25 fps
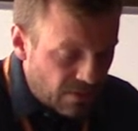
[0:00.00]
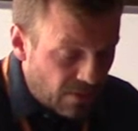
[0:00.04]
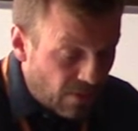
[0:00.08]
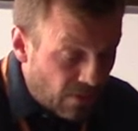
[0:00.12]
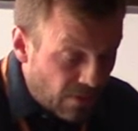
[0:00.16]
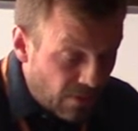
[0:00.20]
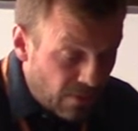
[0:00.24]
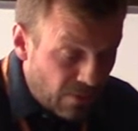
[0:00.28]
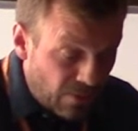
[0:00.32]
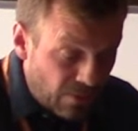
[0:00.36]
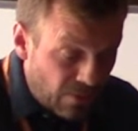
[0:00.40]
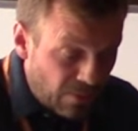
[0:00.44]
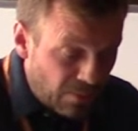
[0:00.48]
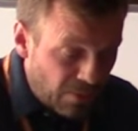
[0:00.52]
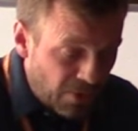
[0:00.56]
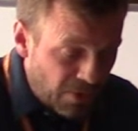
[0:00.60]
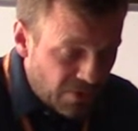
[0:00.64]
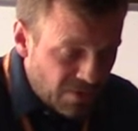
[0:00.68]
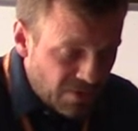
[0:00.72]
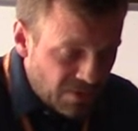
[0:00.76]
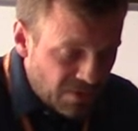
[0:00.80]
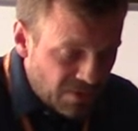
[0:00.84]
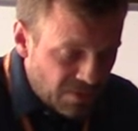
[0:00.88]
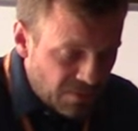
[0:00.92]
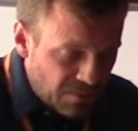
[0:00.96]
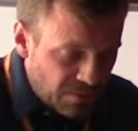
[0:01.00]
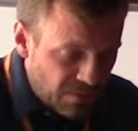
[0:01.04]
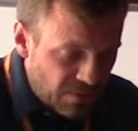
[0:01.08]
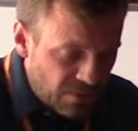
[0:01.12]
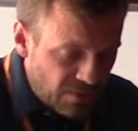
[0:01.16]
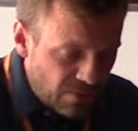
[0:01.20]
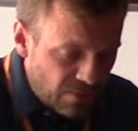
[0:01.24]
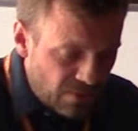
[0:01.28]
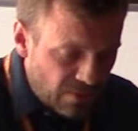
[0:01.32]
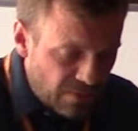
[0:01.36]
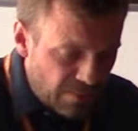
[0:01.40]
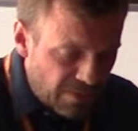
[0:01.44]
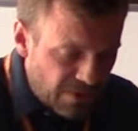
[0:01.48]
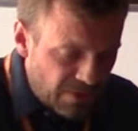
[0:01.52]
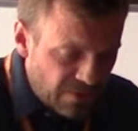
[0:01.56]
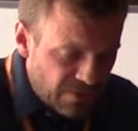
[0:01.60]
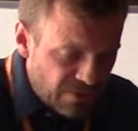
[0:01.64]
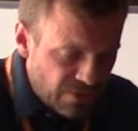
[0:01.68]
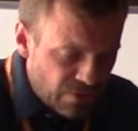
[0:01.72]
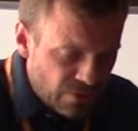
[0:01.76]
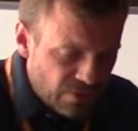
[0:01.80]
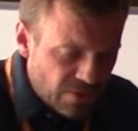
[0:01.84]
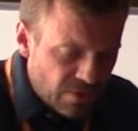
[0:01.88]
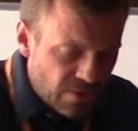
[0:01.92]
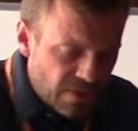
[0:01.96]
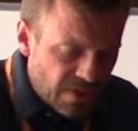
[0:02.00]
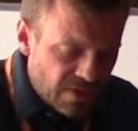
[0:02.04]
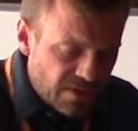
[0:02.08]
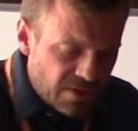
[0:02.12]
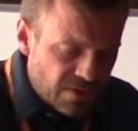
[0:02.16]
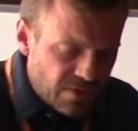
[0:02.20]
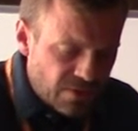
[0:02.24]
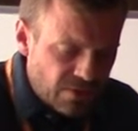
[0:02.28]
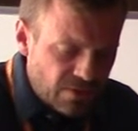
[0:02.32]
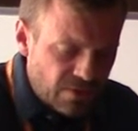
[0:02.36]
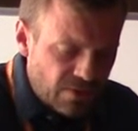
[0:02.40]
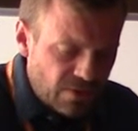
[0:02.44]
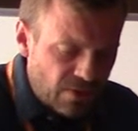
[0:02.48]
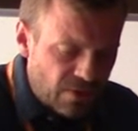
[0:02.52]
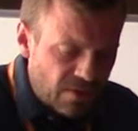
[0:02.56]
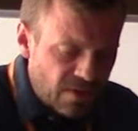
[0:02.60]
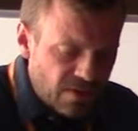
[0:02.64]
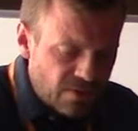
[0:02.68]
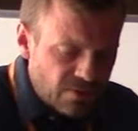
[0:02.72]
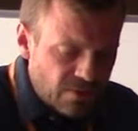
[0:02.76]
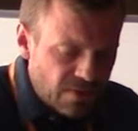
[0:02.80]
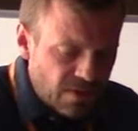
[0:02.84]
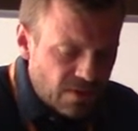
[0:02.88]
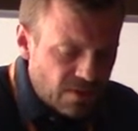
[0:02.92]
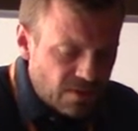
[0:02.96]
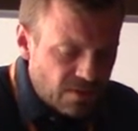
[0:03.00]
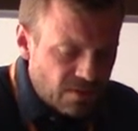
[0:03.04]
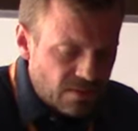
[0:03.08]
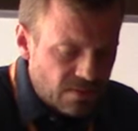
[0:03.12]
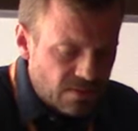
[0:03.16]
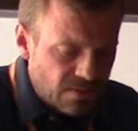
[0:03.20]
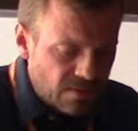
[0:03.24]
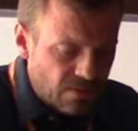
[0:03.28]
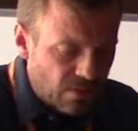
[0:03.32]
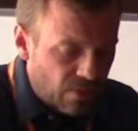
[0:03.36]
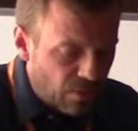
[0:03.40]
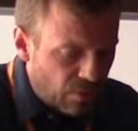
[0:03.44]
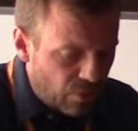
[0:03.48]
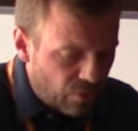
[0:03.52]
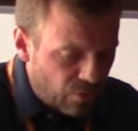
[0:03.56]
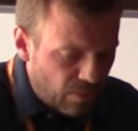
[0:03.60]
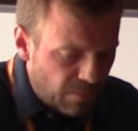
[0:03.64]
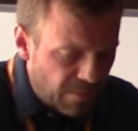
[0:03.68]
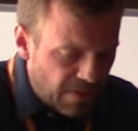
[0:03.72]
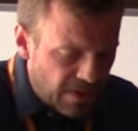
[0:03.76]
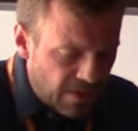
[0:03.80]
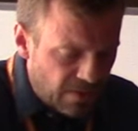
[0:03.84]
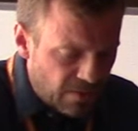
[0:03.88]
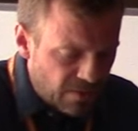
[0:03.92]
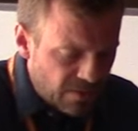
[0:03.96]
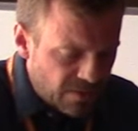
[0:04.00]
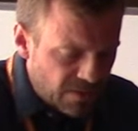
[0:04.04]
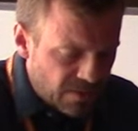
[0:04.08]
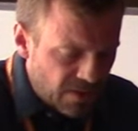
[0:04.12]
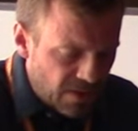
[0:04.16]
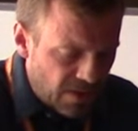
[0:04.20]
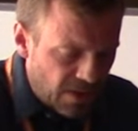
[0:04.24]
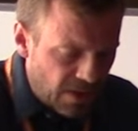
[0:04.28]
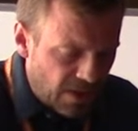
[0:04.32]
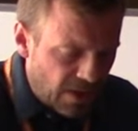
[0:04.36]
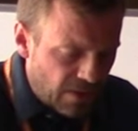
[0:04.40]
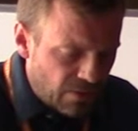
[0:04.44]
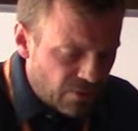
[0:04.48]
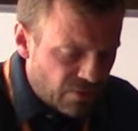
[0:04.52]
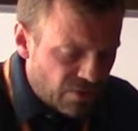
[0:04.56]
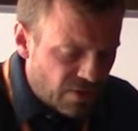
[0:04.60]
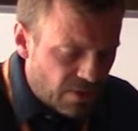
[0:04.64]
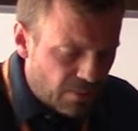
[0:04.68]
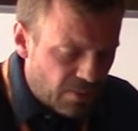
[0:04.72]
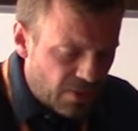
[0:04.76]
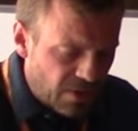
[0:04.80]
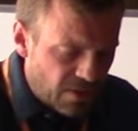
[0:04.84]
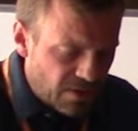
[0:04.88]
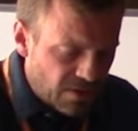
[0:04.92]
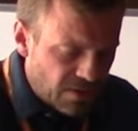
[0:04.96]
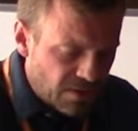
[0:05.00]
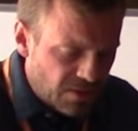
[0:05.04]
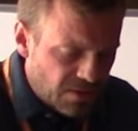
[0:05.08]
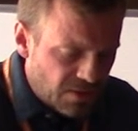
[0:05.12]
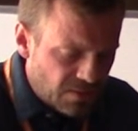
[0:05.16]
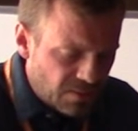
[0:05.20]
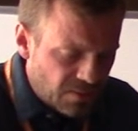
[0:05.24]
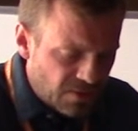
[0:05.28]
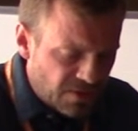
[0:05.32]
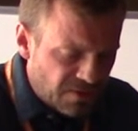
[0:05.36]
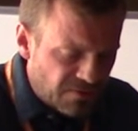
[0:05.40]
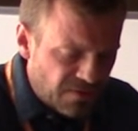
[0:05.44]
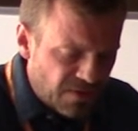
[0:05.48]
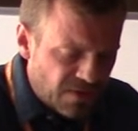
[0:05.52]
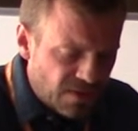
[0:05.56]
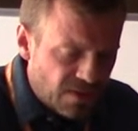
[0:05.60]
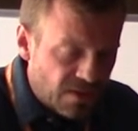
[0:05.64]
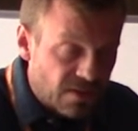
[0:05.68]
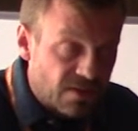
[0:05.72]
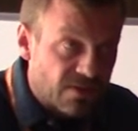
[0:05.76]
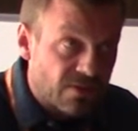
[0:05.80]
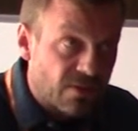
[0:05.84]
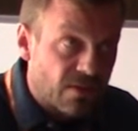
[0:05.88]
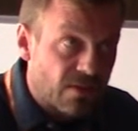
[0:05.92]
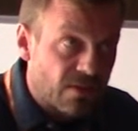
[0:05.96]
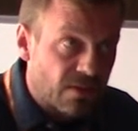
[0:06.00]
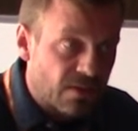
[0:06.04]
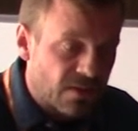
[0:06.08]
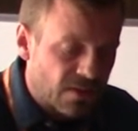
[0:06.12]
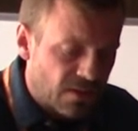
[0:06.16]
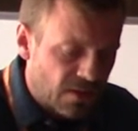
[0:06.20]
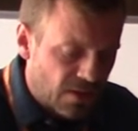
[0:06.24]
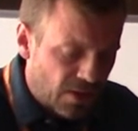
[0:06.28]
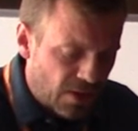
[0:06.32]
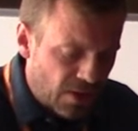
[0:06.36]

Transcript: on local merchants with no apparent social relation to the other traders or local powers, and whose commodities were sufficiently exotic